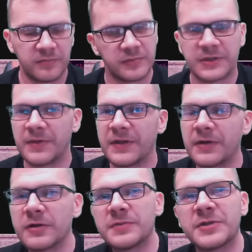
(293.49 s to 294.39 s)
some other
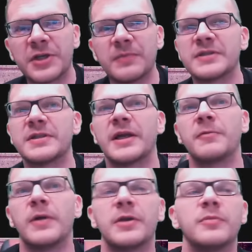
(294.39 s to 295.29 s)
cosmic champions like
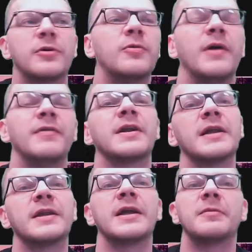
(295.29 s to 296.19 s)
venom or whoever
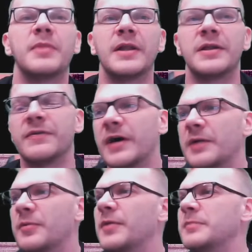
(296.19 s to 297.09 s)
can get plenty of
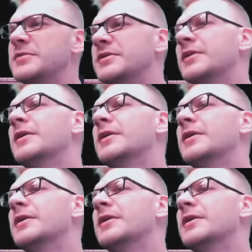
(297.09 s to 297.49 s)
armor buffs